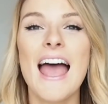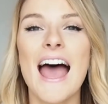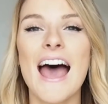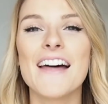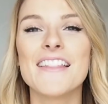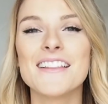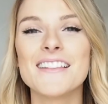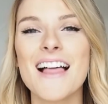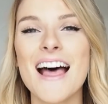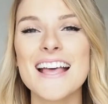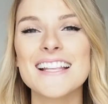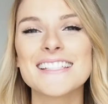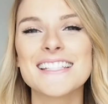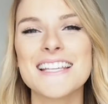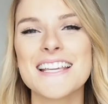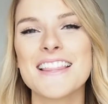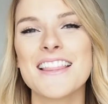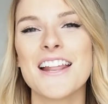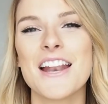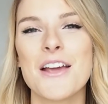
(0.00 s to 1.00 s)
And the last
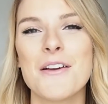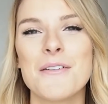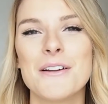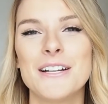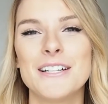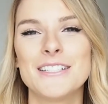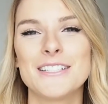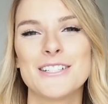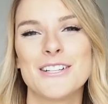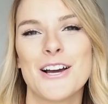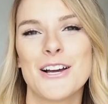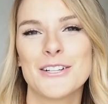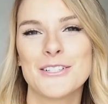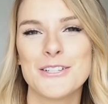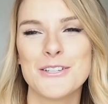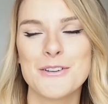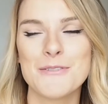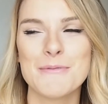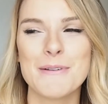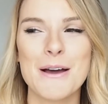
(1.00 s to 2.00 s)
thing that I wanted to talk
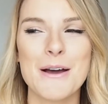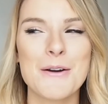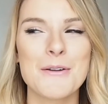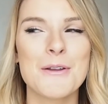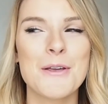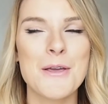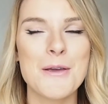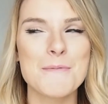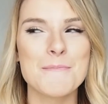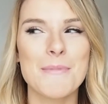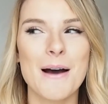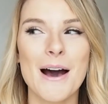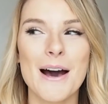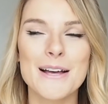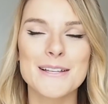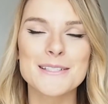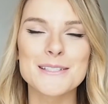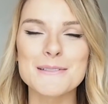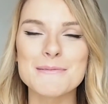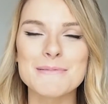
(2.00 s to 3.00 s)
to you about,
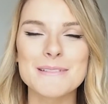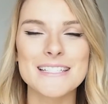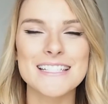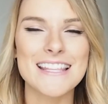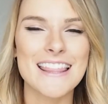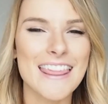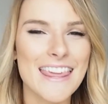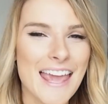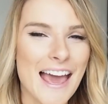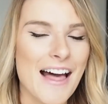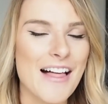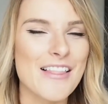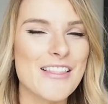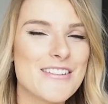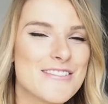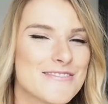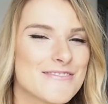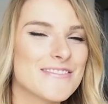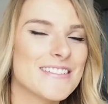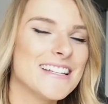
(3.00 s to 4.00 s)
possibly the
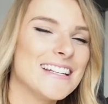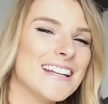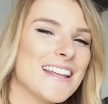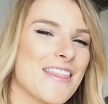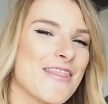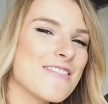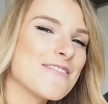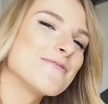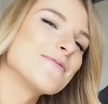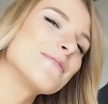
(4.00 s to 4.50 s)
elephant in the